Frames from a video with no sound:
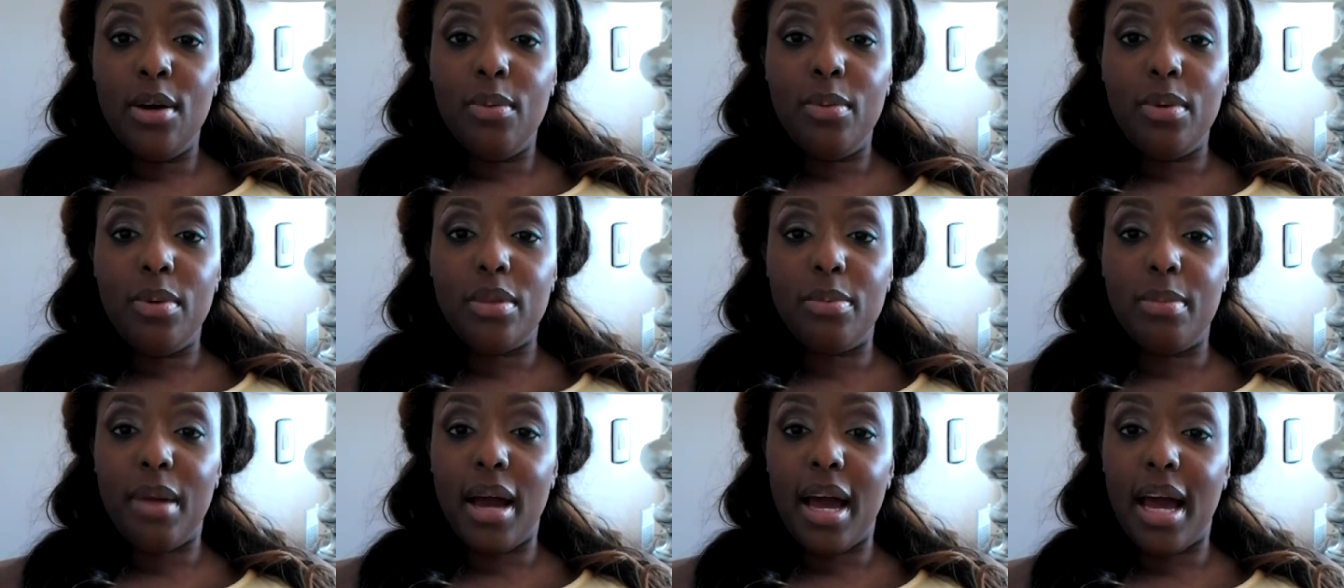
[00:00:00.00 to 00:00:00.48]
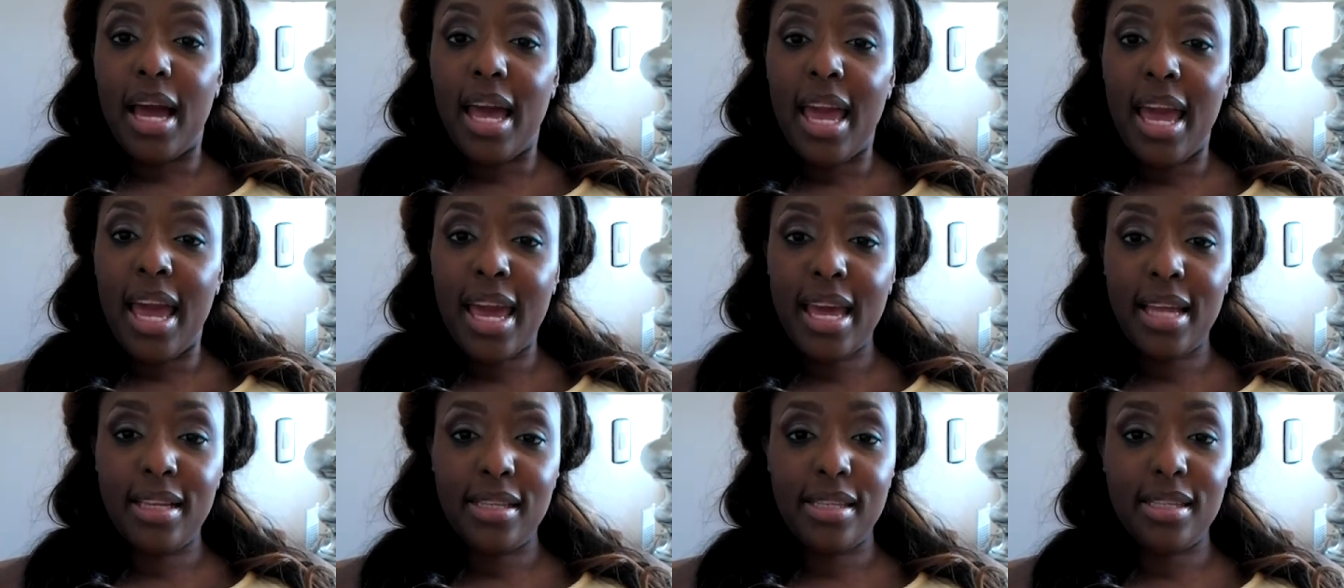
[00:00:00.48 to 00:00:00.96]
with my
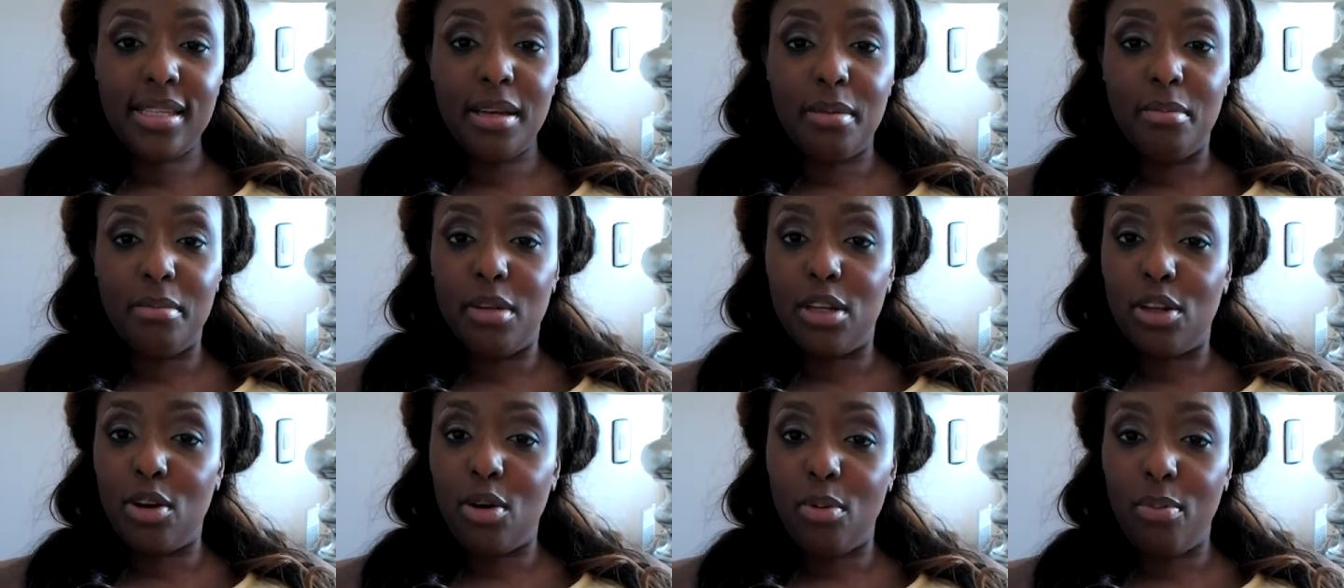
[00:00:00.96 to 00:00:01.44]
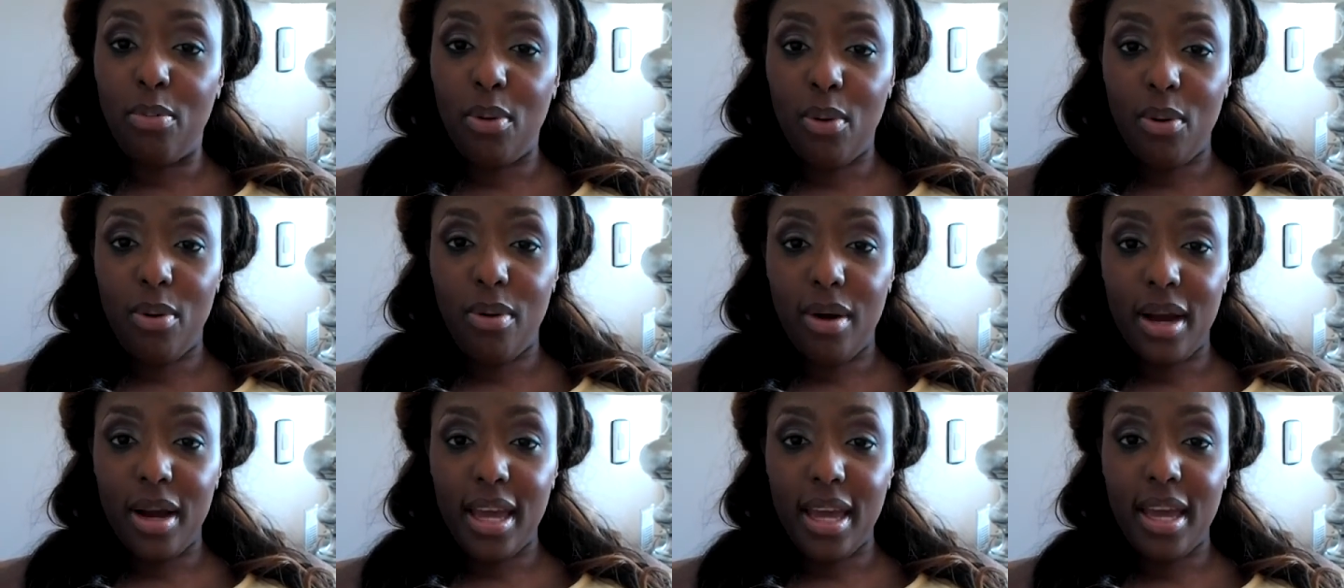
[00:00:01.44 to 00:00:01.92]
handsome little
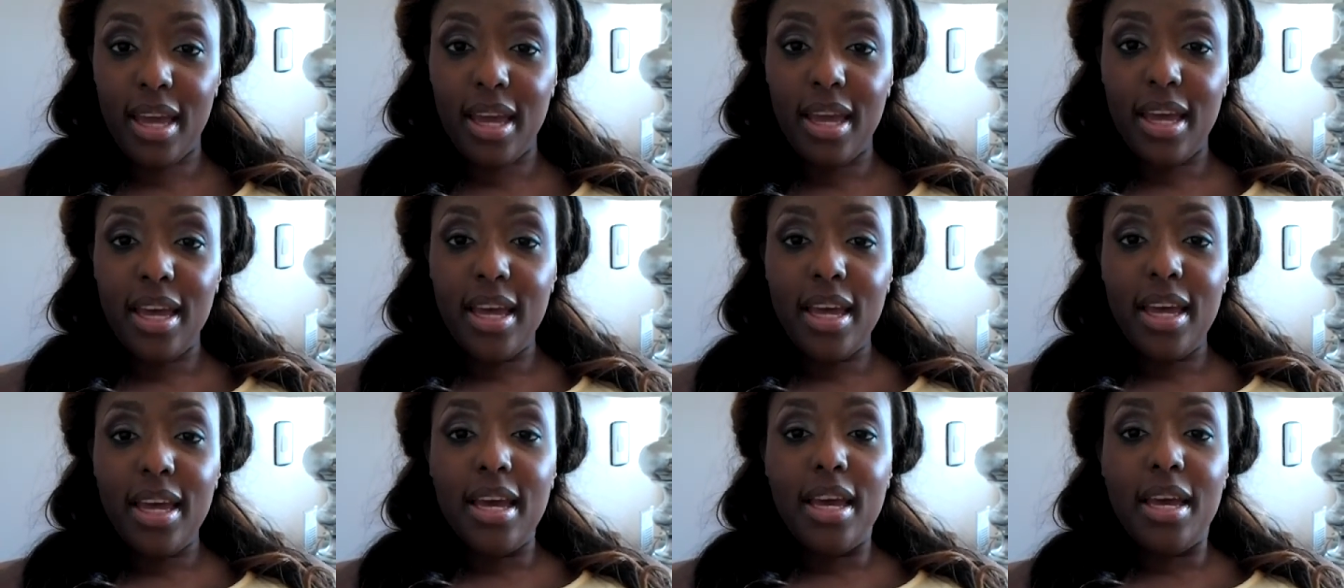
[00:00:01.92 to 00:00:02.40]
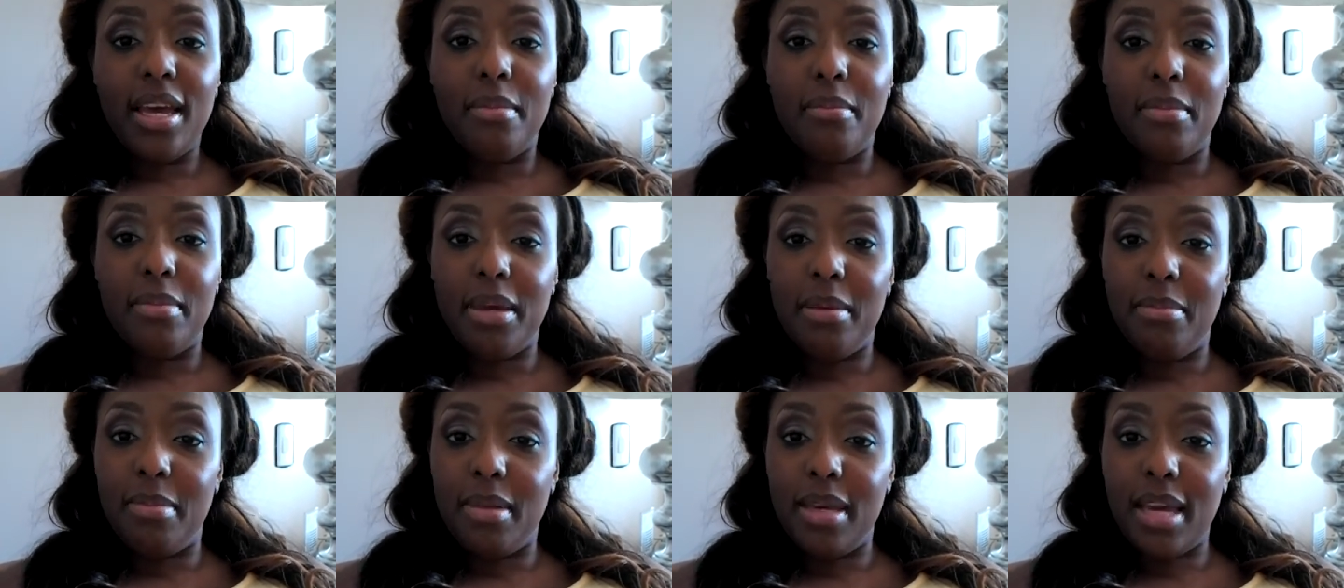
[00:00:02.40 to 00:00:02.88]
boy
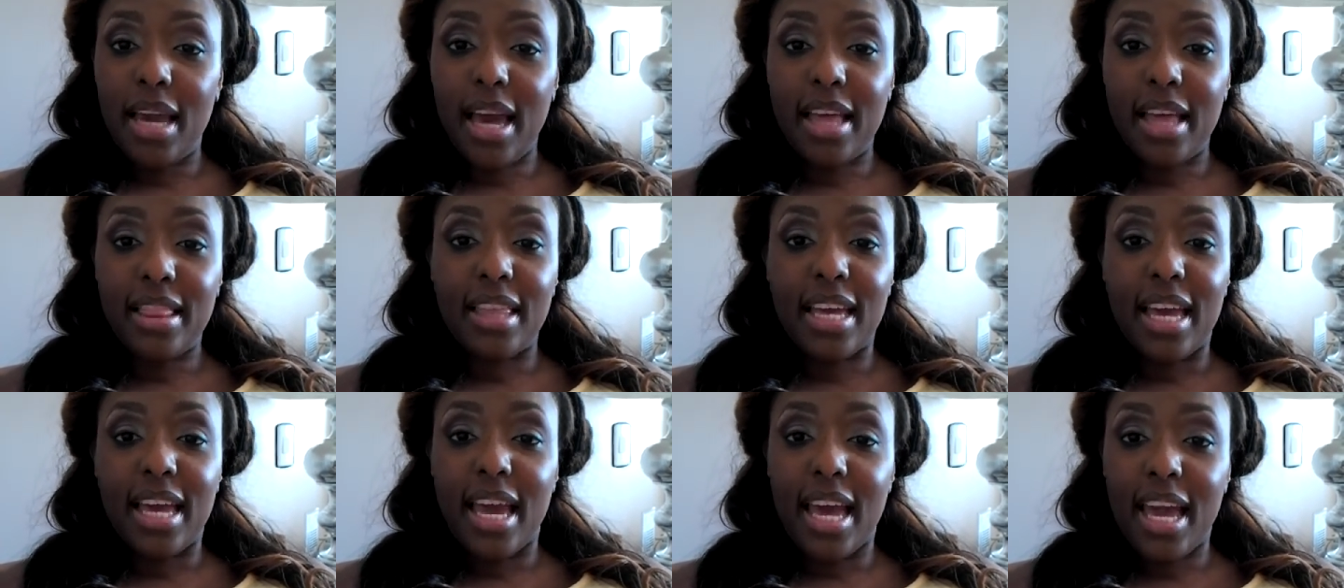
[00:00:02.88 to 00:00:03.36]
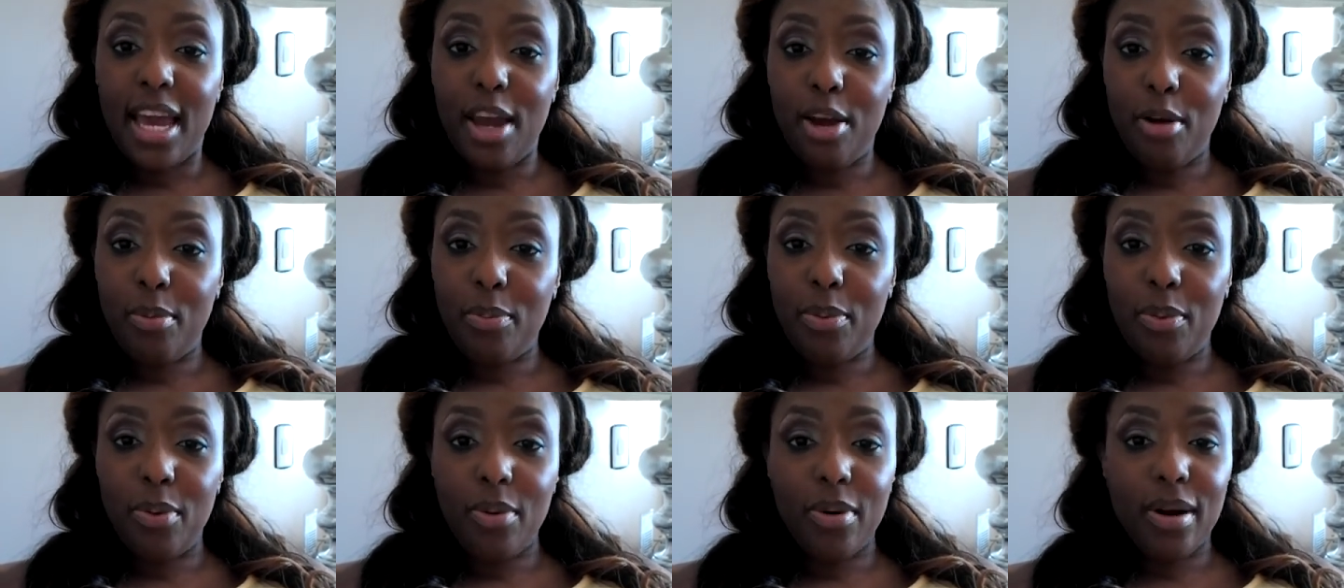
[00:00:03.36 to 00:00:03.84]
meet me at the
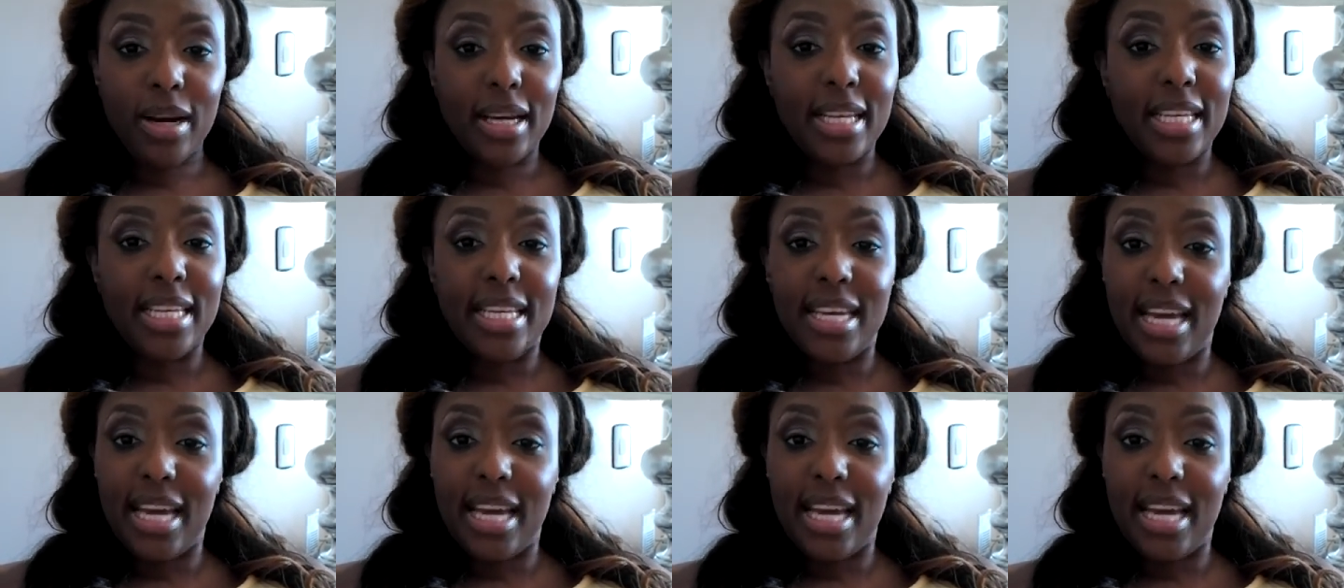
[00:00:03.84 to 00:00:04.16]
airport.